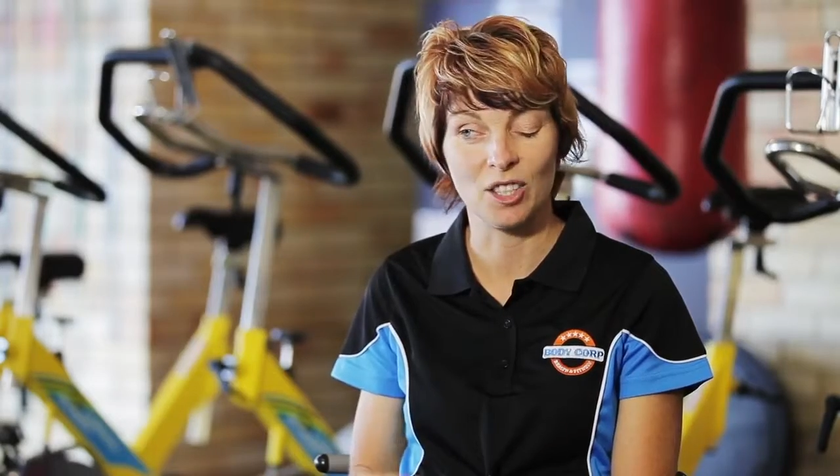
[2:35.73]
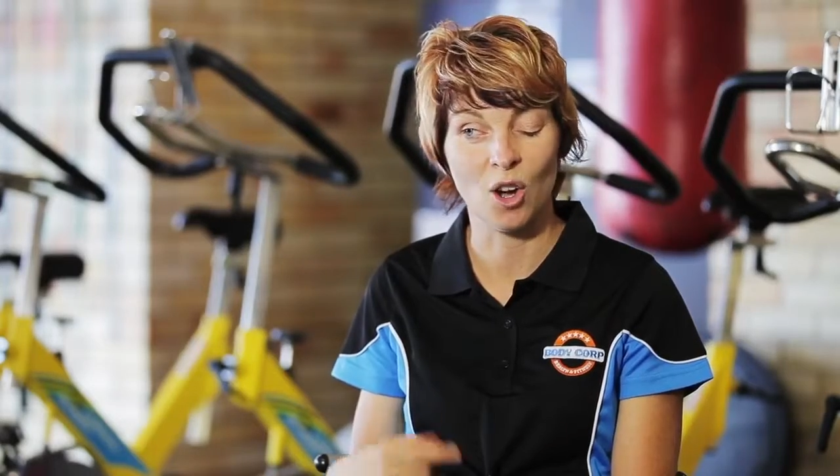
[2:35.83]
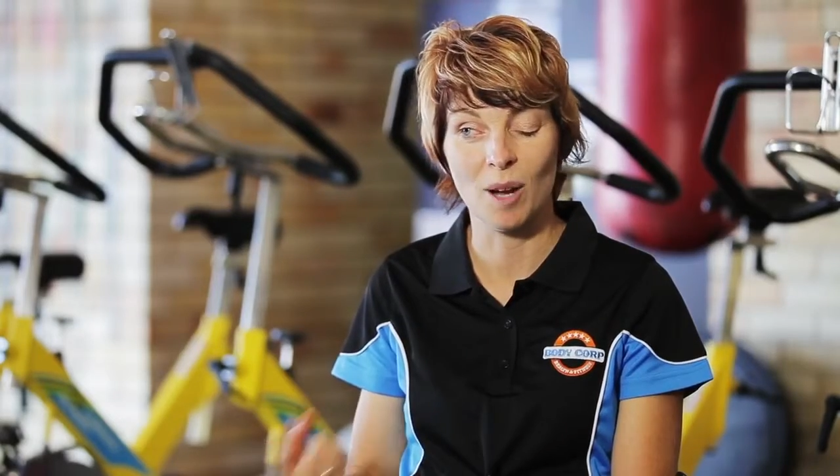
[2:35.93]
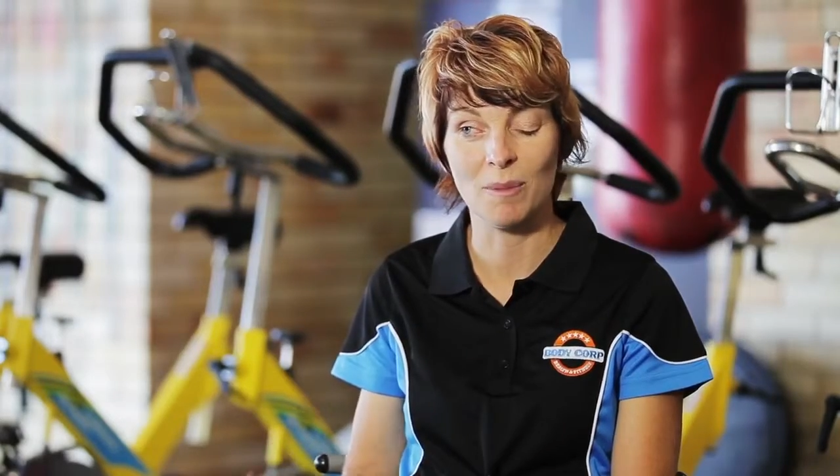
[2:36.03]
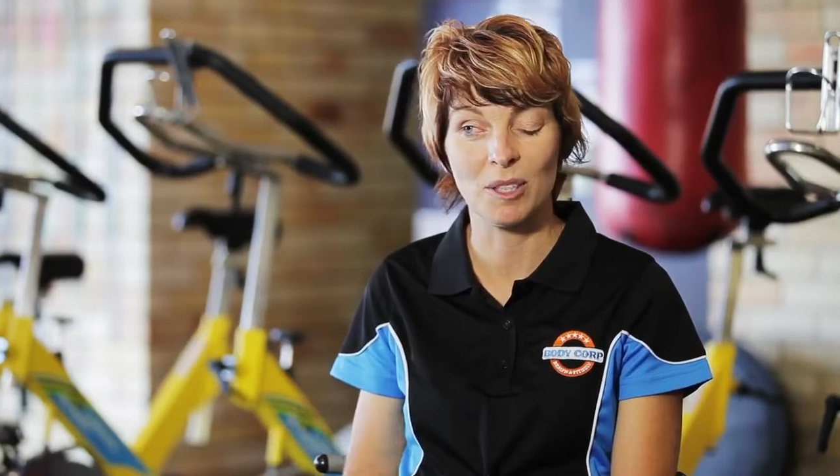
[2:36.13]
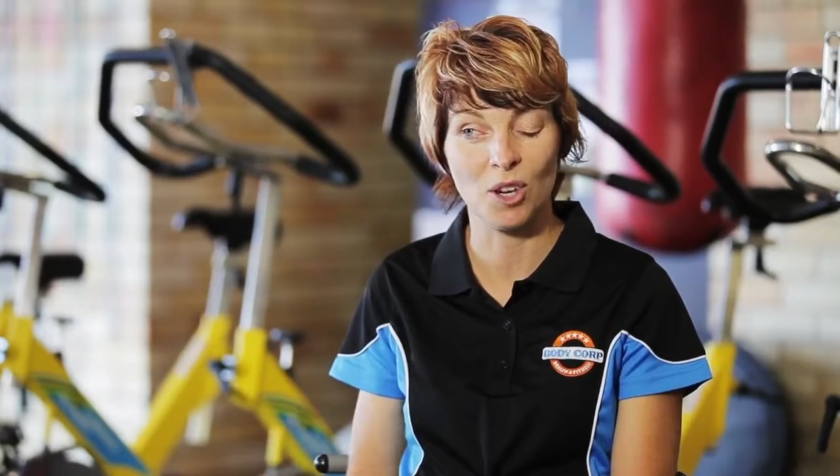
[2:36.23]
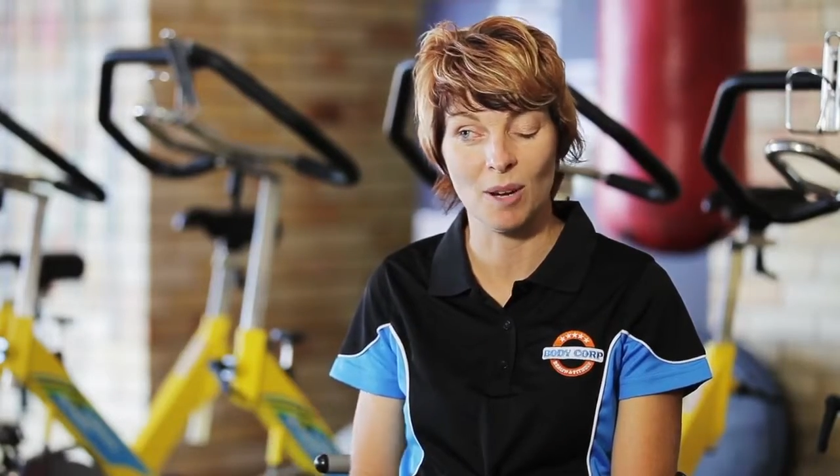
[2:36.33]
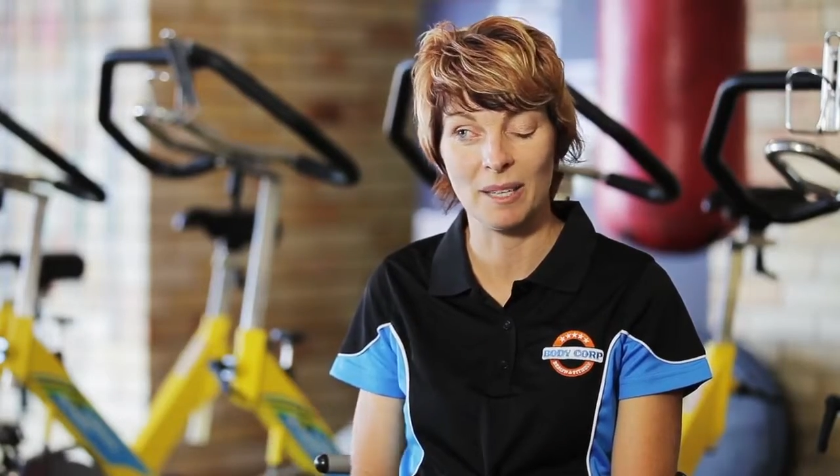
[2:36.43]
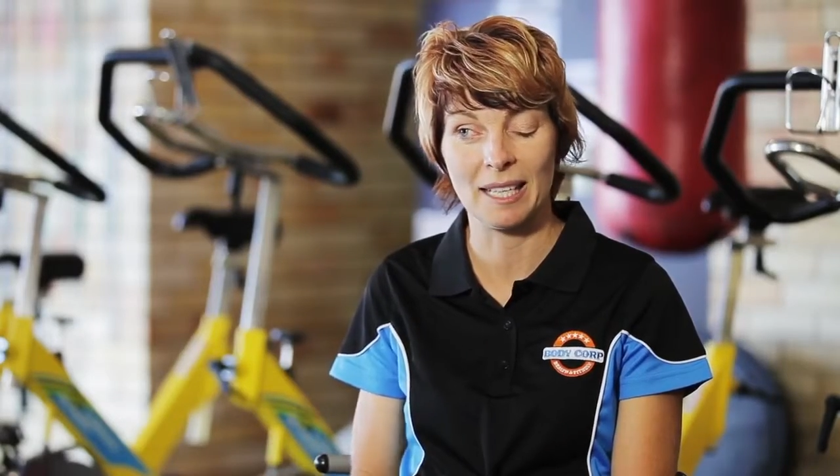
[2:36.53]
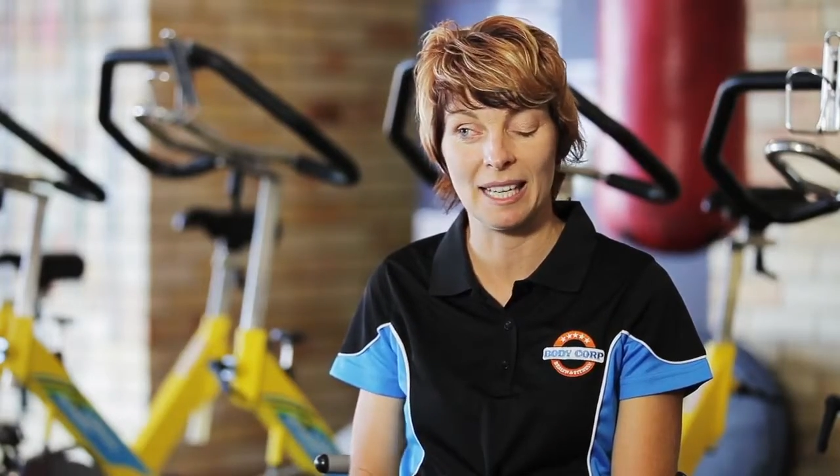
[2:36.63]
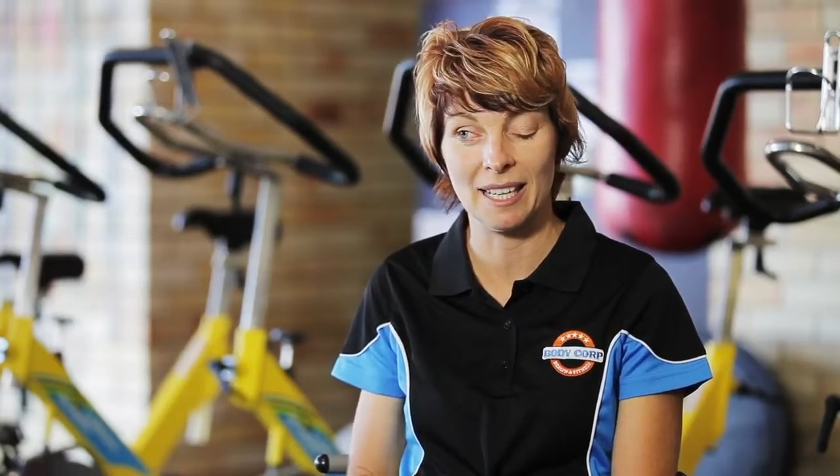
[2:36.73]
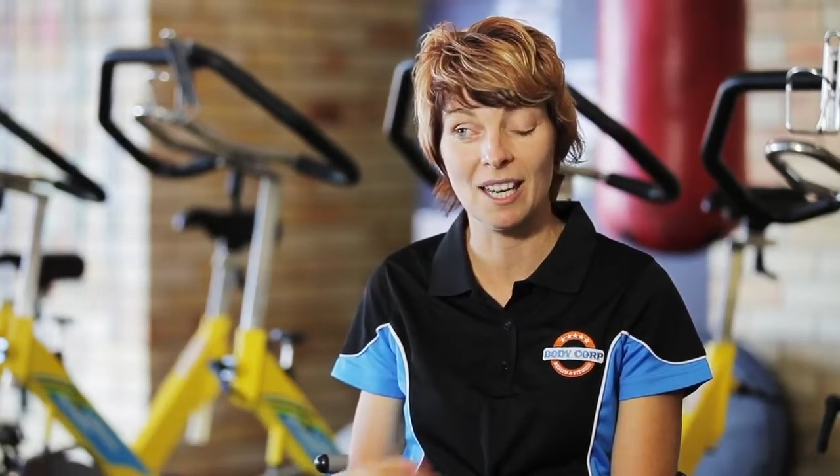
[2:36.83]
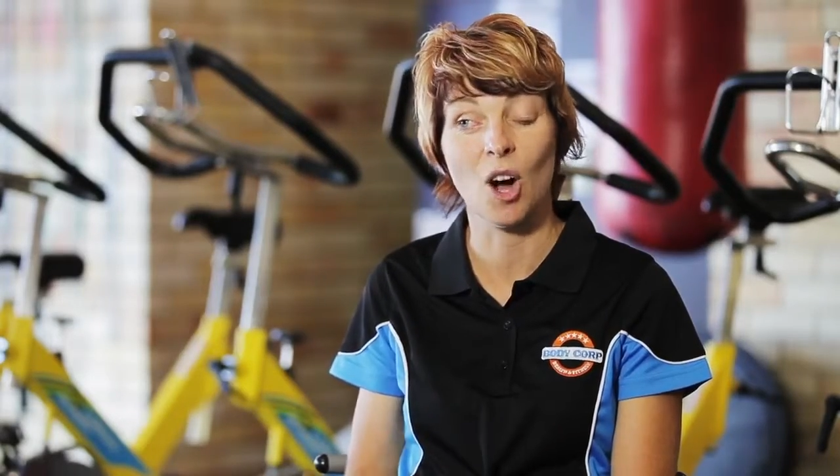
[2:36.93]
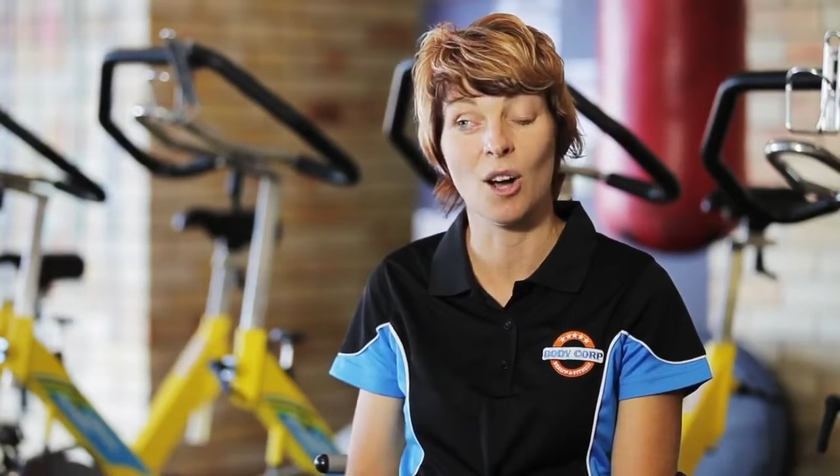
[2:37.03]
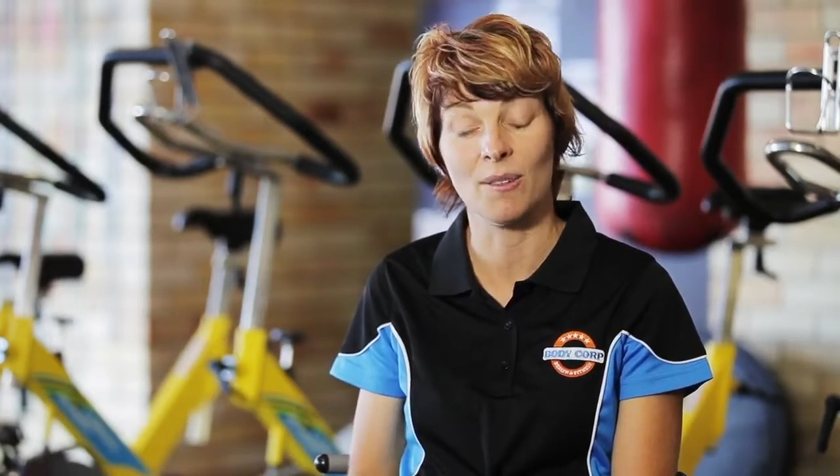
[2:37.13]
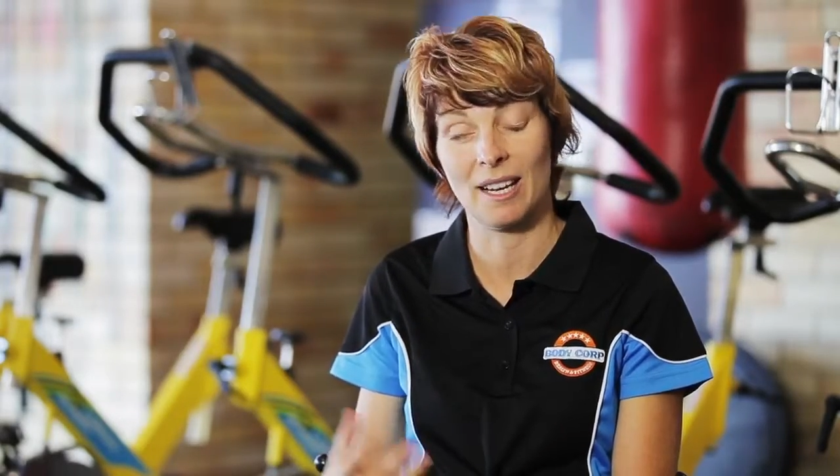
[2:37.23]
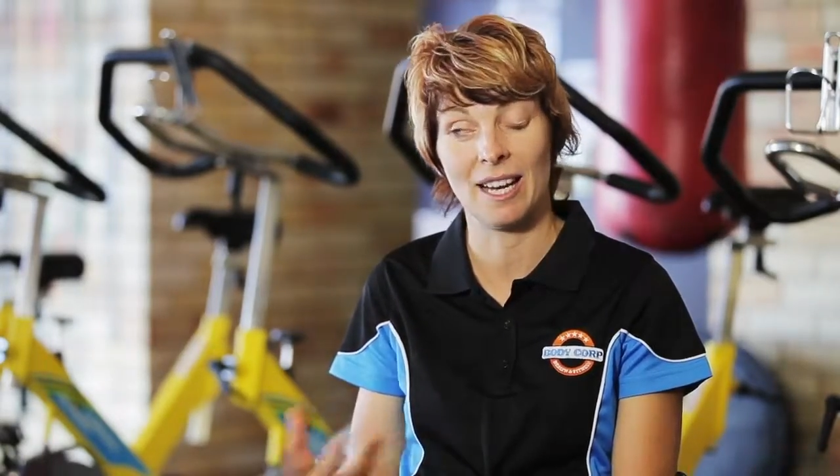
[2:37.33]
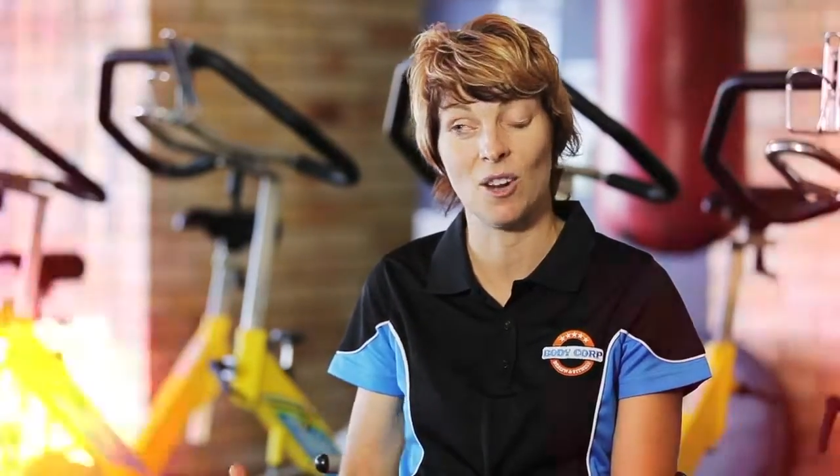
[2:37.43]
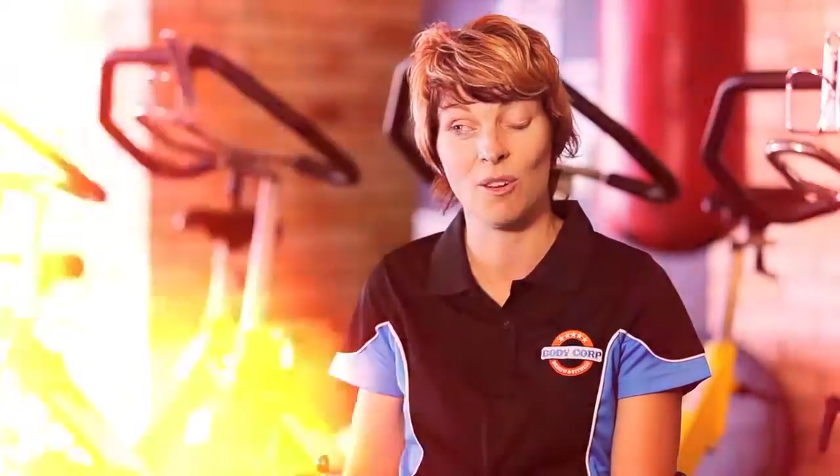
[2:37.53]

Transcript: time and time again, over and